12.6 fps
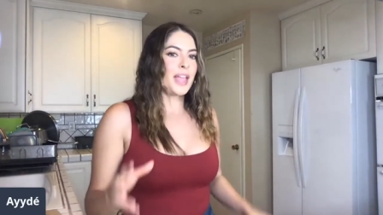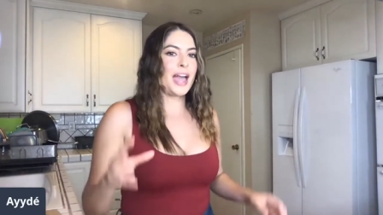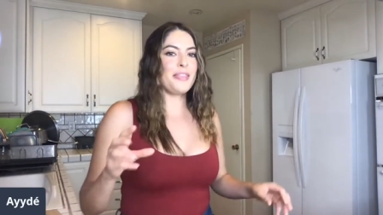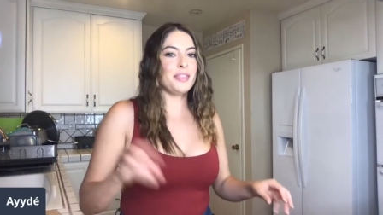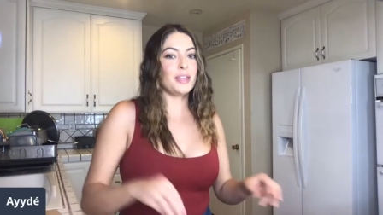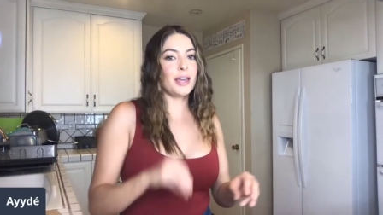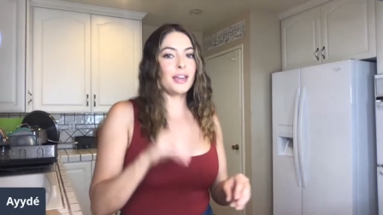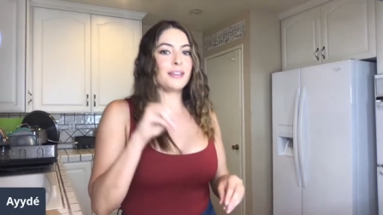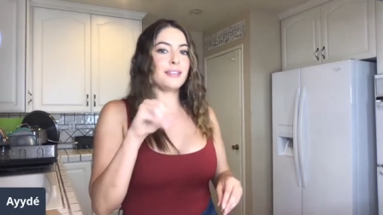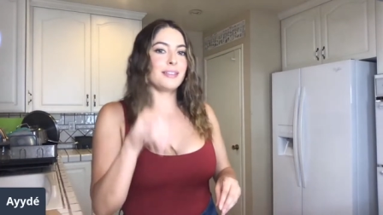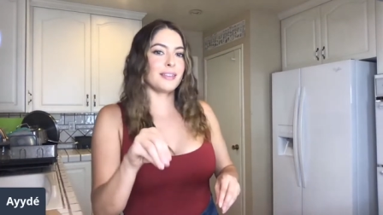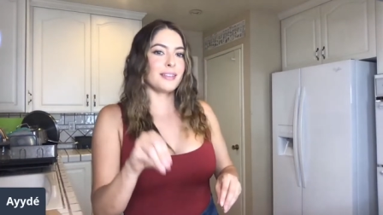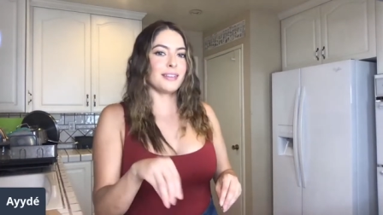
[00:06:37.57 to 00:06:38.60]
And then
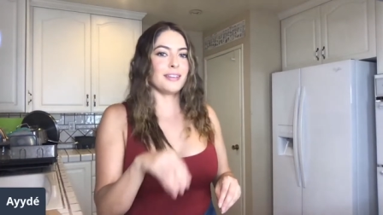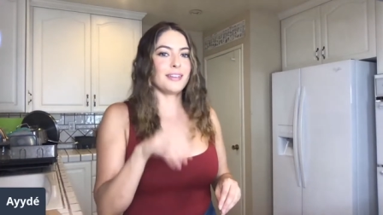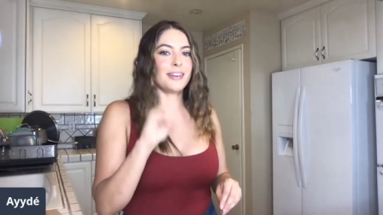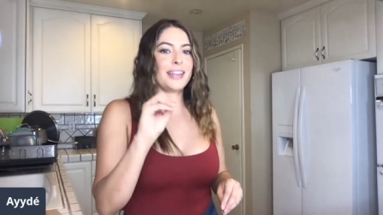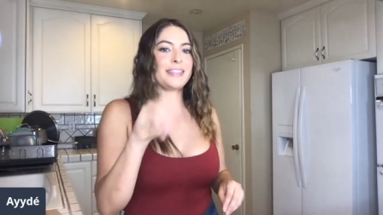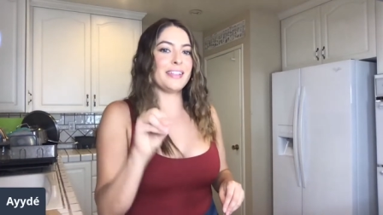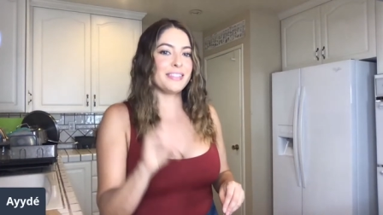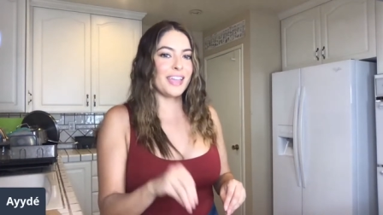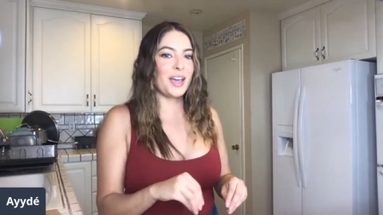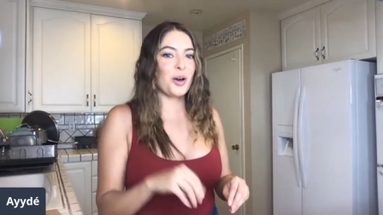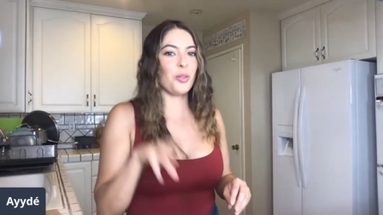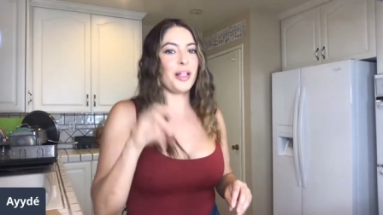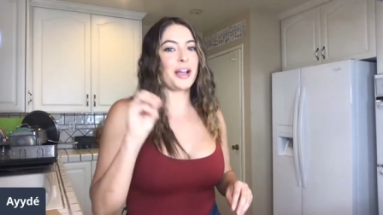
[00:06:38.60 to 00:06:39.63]
I le
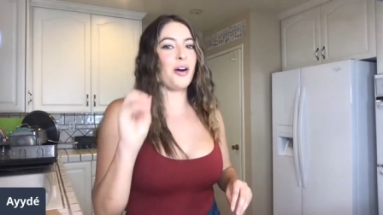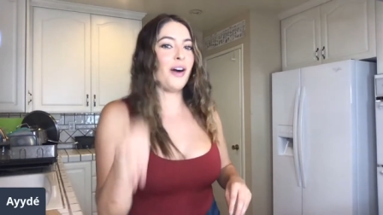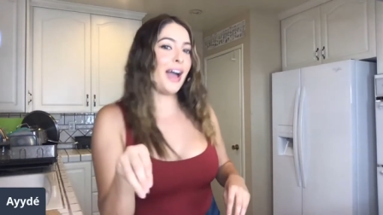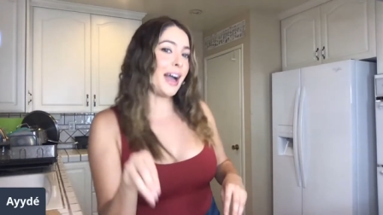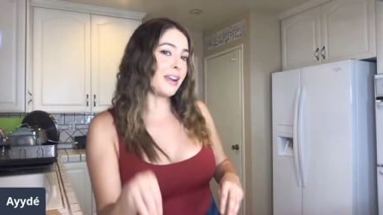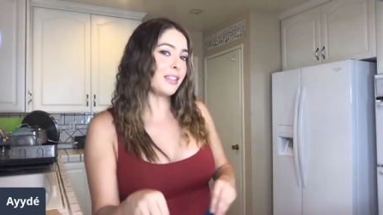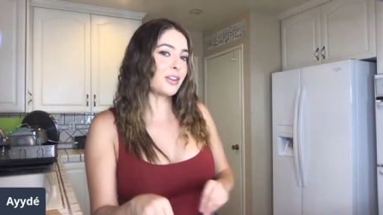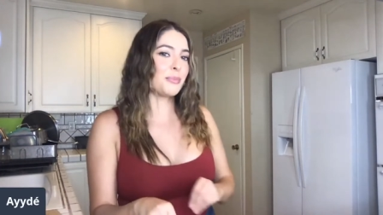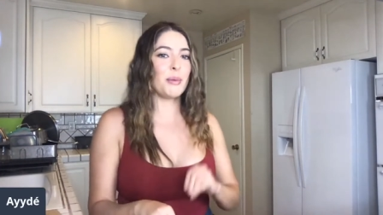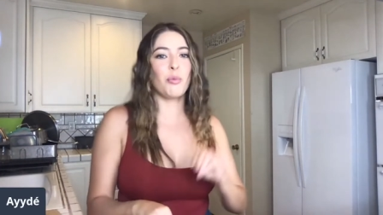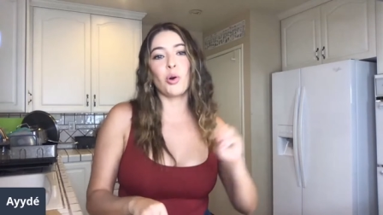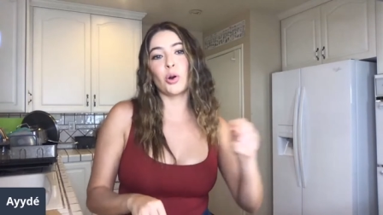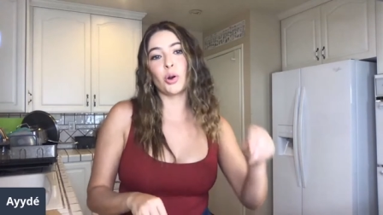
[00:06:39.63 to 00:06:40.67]
tanteo, like I'll add a little
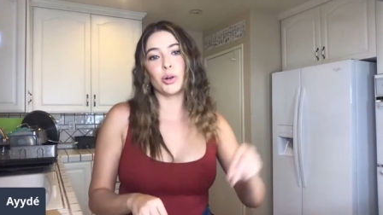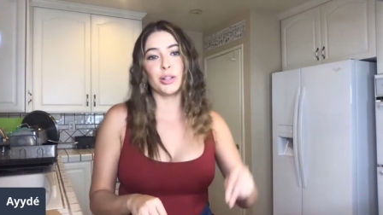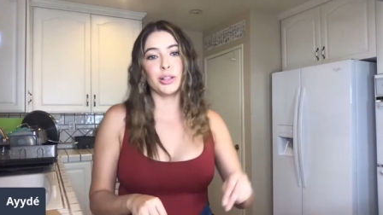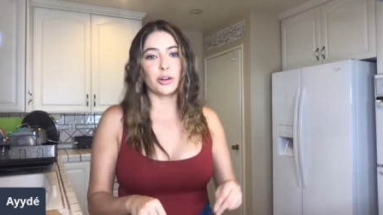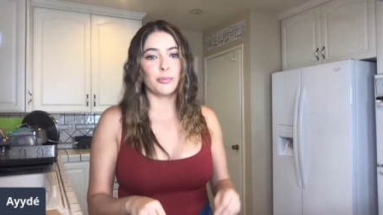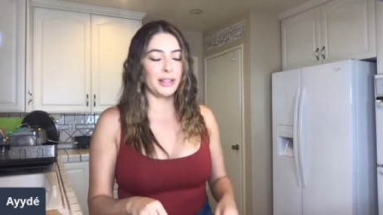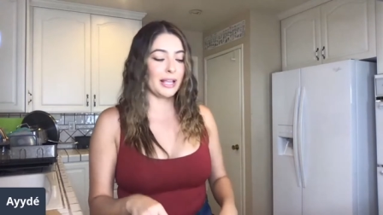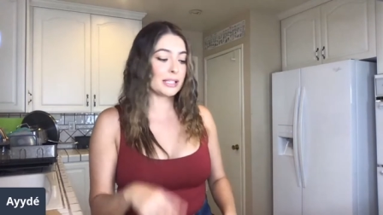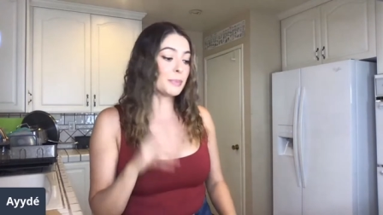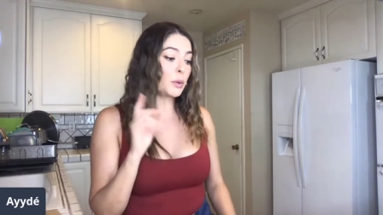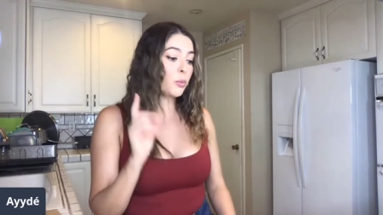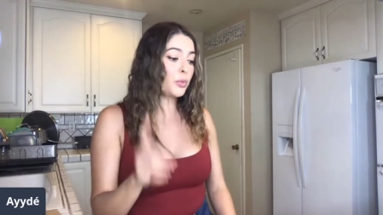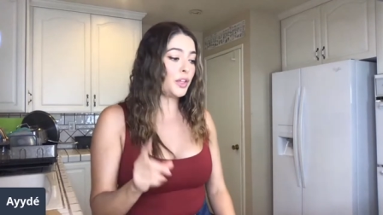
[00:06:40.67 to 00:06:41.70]
bit more or a little bit less.
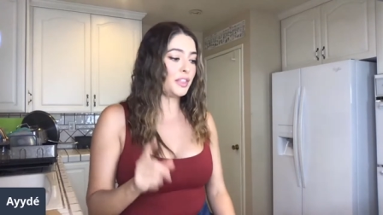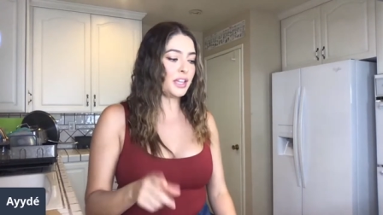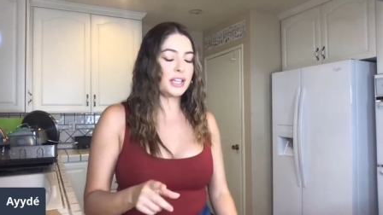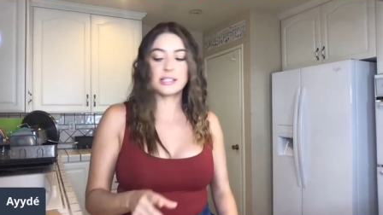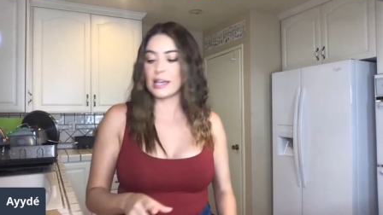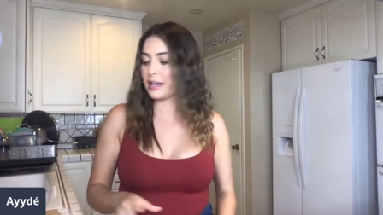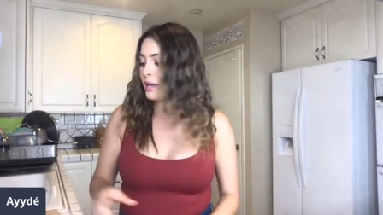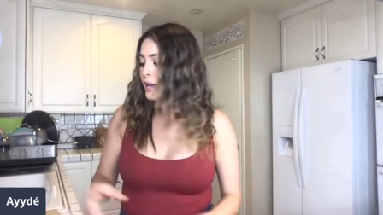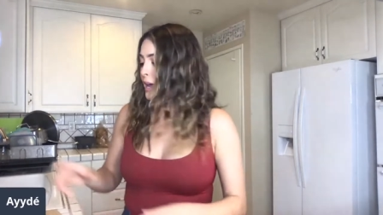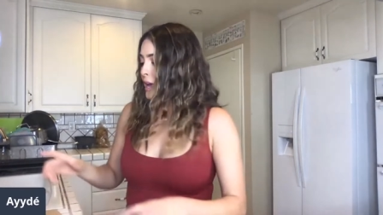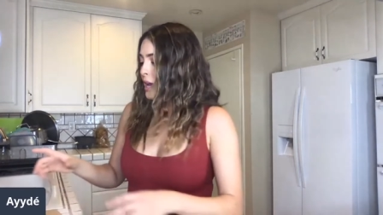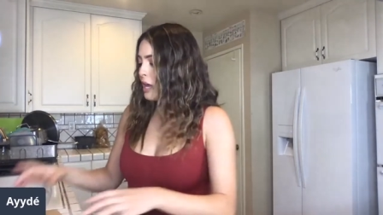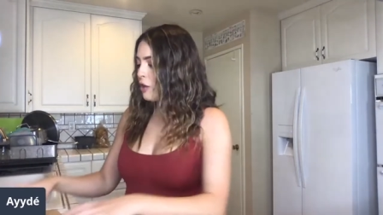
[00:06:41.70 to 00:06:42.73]
But the thing is that
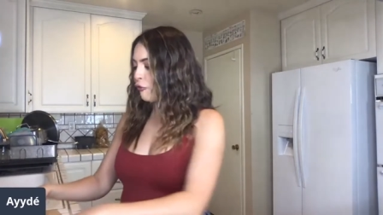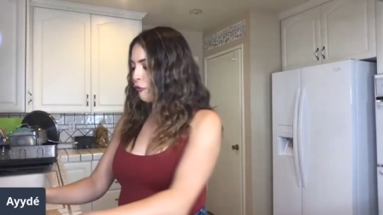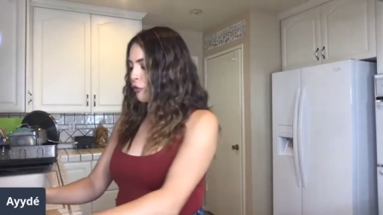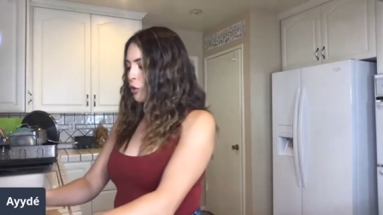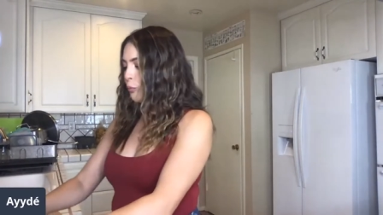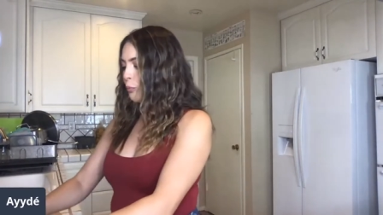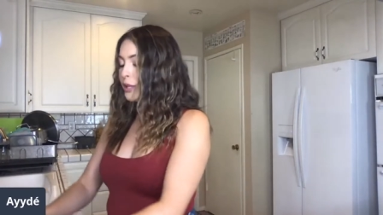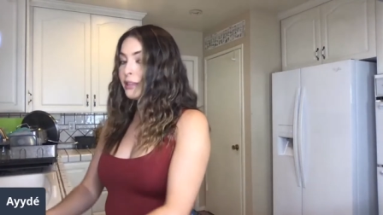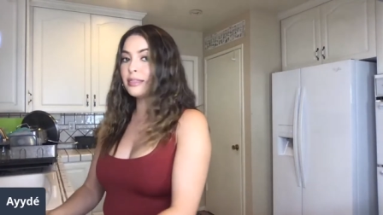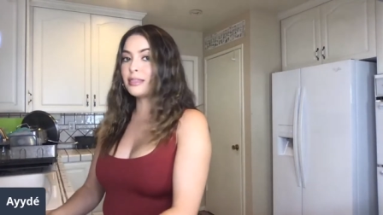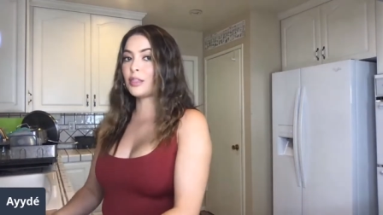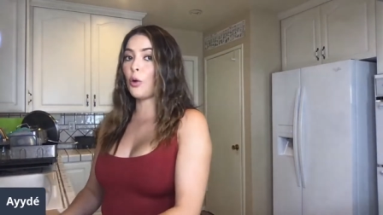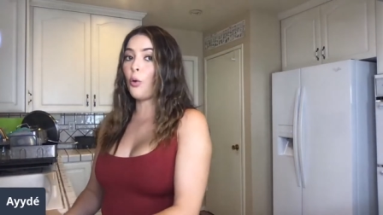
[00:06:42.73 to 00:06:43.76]
if you
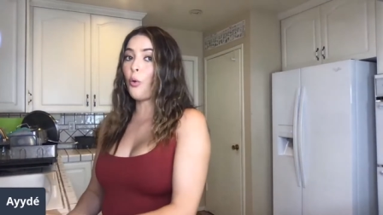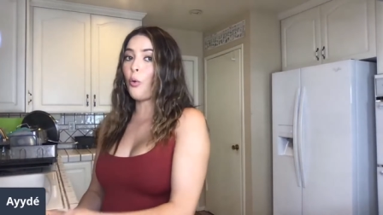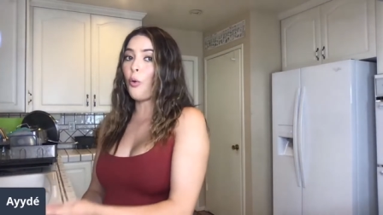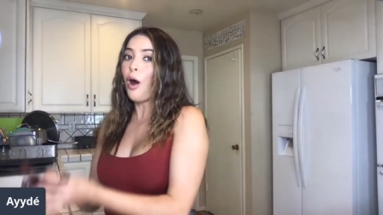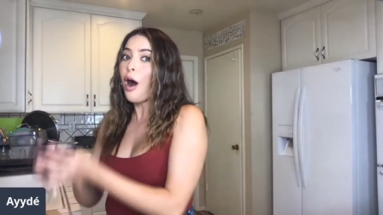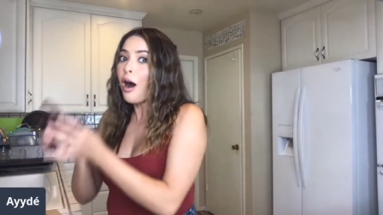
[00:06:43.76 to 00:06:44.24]
put the